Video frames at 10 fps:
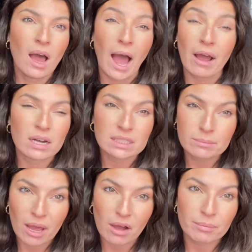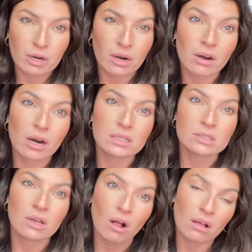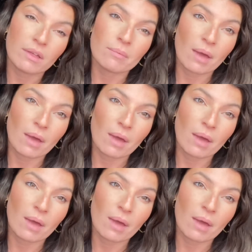I honestly pay off my credit cards, all of them,